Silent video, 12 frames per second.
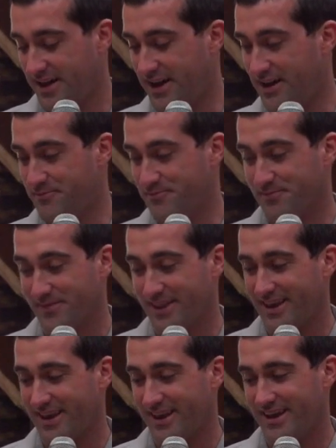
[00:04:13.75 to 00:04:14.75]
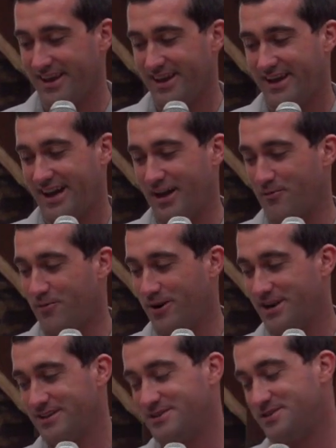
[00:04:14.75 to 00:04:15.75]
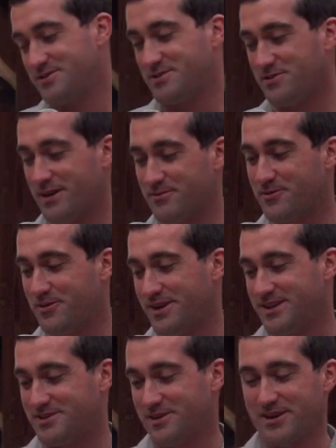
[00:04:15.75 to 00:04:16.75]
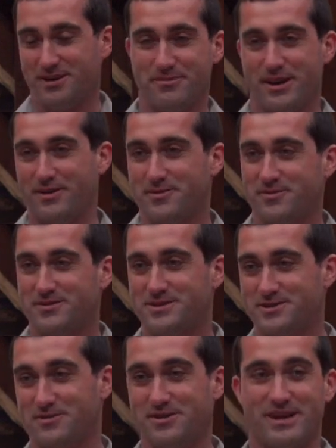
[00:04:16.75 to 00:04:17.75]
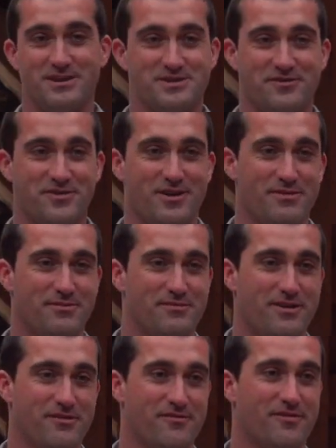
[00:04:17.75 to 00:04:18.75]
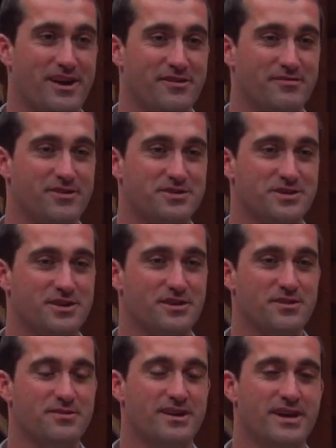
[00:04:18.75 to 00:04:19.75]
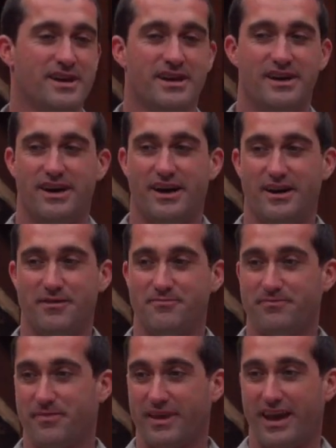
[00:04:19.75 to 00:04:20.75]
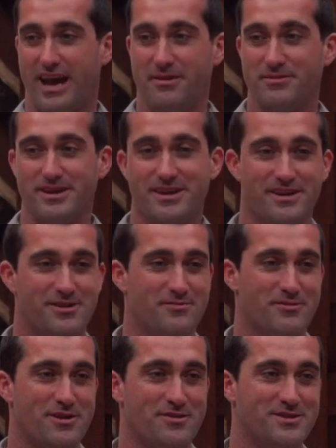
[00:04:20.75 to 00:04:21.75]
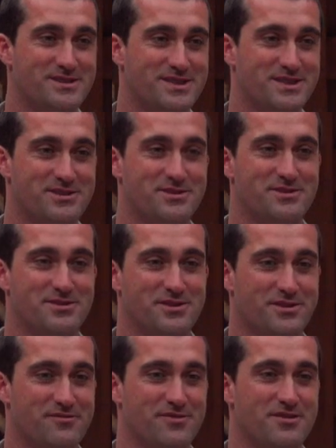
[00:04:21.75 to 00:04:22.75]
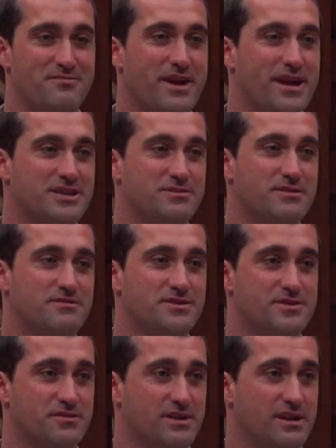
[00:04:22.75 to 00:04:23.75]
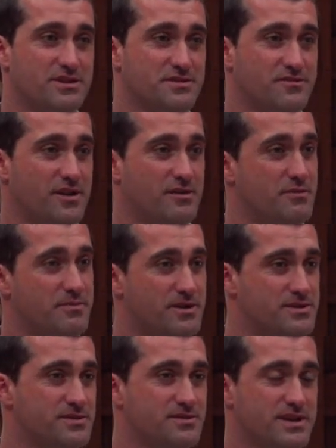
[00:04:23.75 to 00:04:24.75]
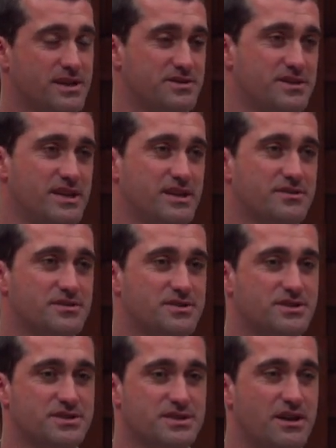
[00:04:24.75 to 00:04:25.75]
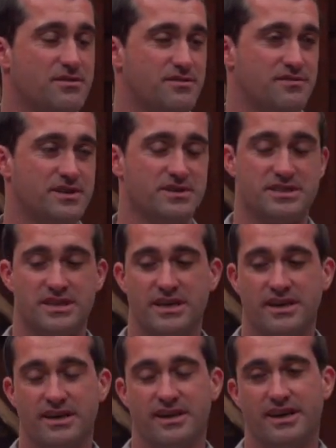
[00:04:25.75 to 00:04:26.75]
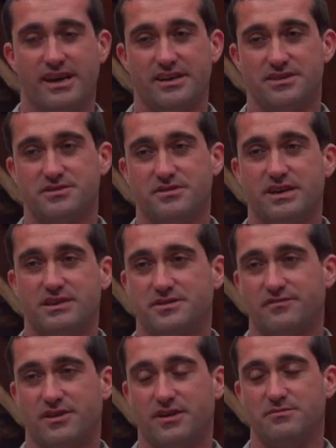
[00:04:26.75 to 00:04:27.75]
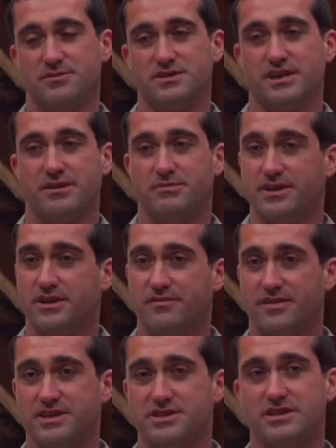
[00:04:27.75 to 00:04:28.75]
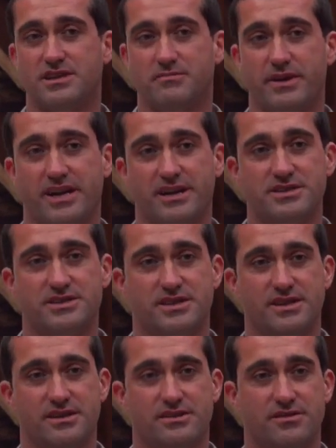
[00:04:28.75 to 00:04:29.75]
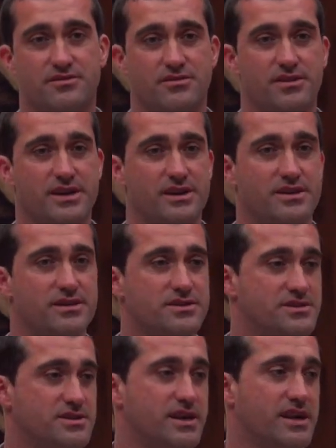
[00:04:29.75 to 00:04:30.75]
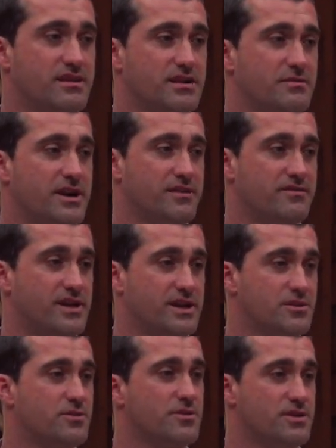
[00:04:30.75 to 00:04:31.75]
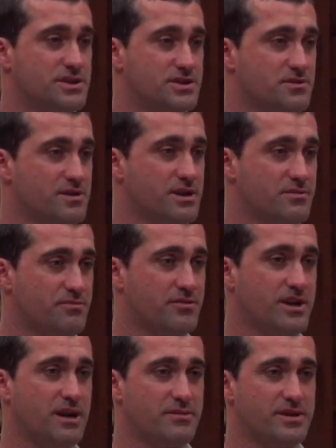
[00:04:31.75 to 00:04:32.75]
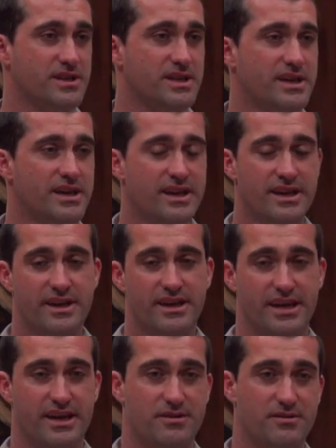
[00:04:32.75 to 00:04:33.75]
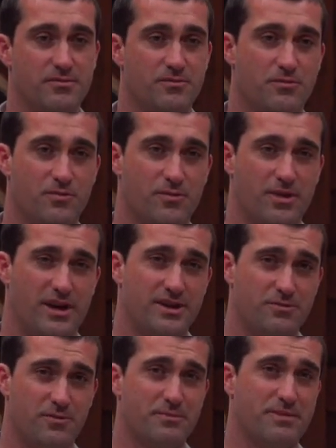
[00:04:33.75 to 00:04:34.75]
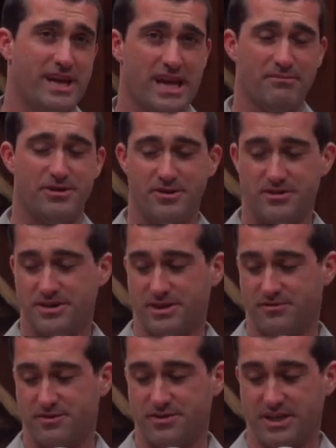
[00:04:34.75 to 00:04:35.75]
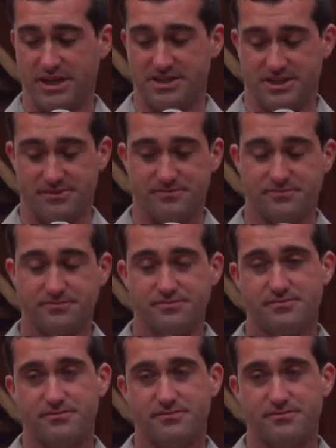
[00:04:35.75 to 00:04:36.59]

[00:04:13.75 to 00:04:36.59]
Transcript: Um, I wanted to, so I'm going to talk about Stonehouse Farm about five years ago. Um, Abby, her brother and sister, took over the management of Stonehouse Farm, about 2,000 acres just south of us and Stonehouse Farm was, had been conventionally managed in growing genetically modified corn and soy predominantly in what became a no-till rotation.